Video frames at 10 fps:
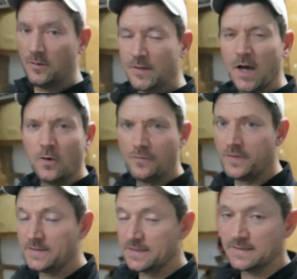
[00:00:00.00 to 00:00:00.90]
know if
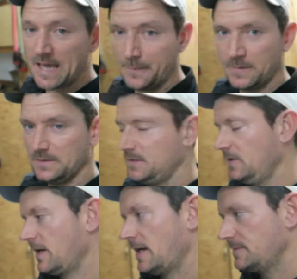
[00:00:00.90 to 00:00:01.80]
this is happening to
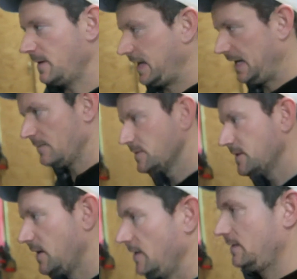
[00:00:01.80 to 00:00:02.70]
you guys, but
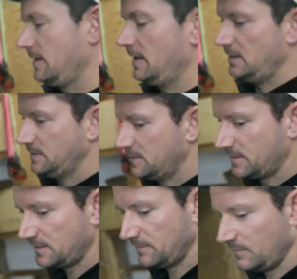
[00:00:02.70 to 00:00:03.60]
Amazon
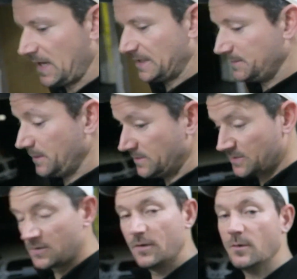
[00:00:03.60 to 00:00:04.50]
has been
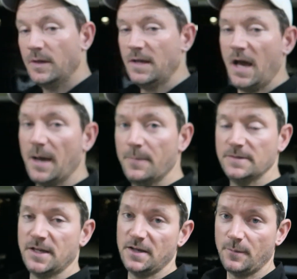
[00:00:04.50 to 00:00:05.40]
screwing up a
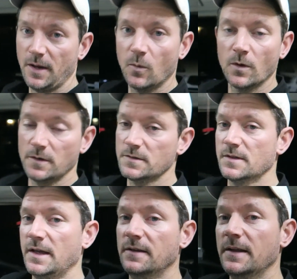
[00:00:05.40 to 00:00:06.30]
ton of my orders
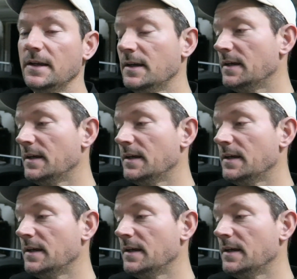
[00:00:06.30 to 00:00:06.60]
lately.